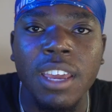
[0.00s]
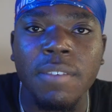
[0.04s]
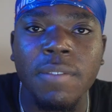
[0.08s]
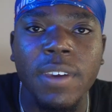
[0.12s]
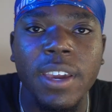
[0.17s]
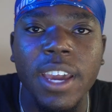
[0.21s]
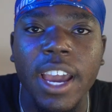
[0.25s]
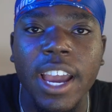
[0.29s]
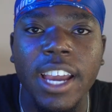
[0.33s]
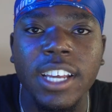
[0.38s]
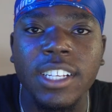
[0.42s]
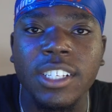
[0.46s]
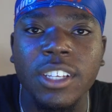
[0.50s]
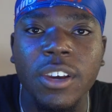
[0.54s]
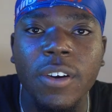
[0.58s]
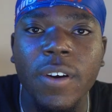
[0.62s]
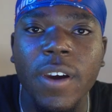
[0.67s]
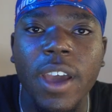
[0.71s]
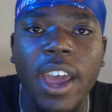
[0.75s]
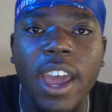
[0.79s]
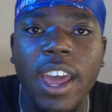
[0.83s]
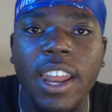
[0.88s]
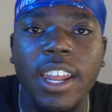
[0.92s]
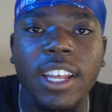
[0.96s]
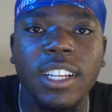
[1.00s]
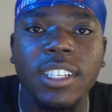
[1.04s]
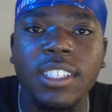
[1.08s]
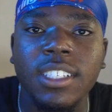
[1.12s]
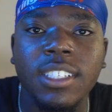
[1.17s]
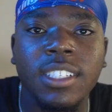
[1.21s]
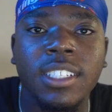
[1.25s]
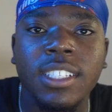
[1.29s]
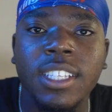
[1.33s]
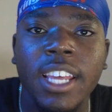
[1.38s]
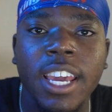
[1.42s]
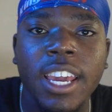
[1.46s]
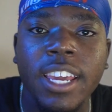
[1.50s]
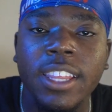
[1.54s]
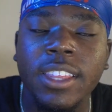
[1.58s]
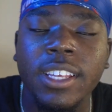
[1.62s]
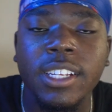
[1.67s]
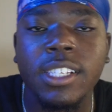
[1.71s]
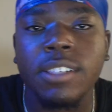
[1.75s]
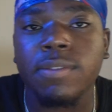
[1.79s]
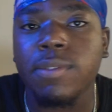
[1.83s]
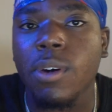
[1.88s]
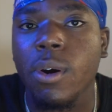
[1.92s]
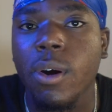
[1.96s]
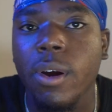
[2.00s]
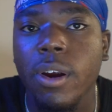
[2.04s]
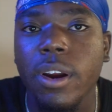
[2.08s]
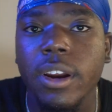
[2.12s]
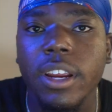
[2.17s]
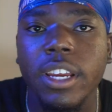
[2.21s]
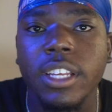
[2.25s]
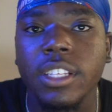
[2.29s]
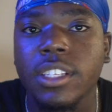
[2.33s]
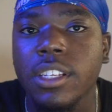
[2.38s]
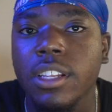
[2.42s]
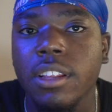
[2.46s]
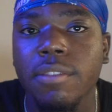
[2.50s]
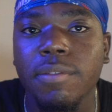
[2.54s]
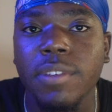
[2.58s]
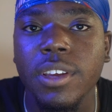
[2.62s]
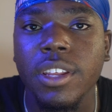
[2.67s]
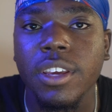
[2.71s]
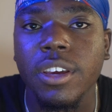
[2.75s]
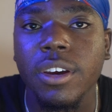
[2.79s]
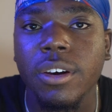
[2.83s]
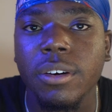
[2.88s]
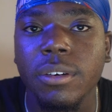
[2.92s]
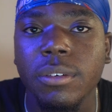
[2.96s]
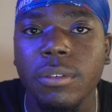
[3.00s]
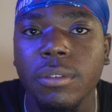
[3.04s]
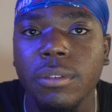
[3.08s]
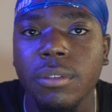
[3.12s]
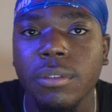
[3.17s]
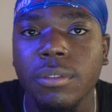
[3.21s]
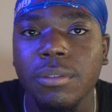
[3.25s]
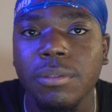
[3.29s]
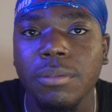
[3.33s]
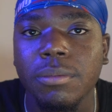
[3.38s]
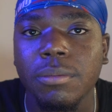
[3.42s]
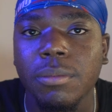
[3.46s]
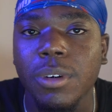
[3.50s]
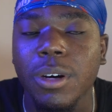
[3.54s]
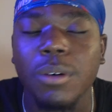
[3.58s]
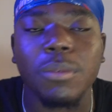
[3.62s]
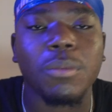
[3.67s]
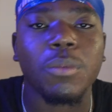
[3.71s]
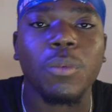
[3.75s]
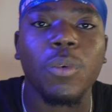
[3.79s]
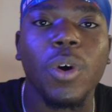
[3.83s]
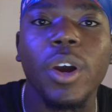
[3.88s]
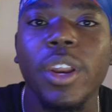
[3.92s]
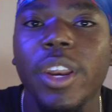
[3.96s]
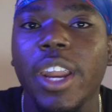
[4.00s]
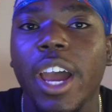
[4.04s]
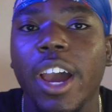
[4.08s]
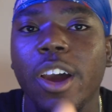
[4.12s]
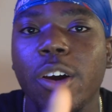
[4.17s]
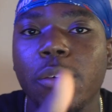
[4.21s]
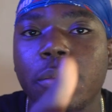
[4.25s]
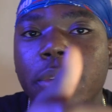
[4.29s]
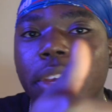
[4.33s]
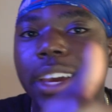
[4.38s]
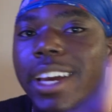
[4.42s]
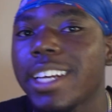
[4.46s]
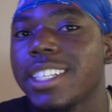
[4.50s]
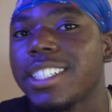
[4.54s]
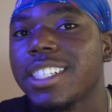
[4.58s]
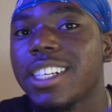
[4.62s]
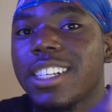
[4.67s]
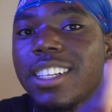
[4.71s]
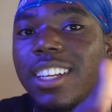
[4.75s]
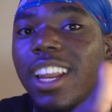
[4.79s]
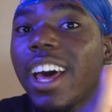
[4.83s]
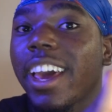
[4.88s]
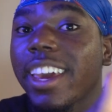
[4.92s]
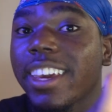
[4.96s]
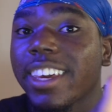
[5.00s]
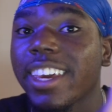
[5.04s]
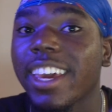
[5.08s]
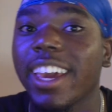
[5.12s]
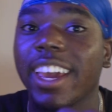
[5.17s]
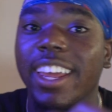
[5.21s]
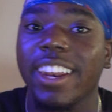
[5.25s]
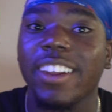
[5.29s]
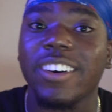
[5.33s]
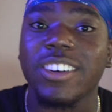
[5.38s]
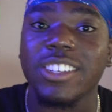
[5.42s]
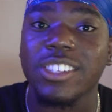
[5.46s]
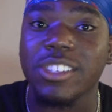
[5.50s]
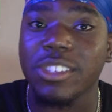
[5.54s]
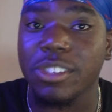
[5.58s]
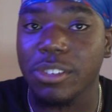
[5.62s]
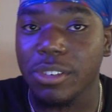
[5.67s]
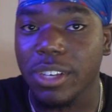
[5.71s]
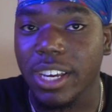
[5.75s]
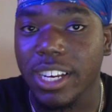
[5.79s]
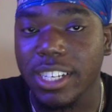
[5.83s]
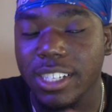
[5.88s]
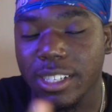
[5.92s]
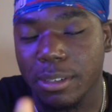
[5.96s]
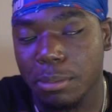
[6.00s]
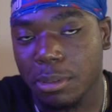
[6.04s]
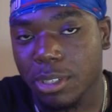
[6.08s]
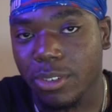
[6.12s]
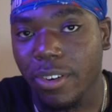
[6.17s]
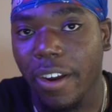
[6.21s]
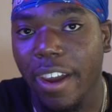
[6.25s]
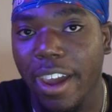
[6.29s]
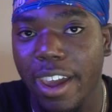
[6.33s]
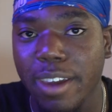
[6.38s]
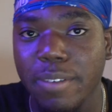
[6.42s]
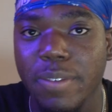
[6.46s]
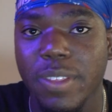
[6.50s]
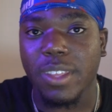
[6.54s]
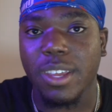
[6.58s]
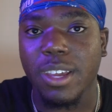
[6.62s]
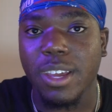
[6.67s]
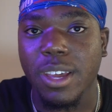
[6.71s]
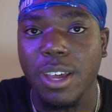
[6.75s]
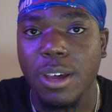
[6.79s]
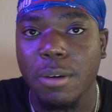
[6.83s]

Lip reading: if you guys go ahead and stay this far into the video, well, one, I hope you guys did like, and also you guys subscribe.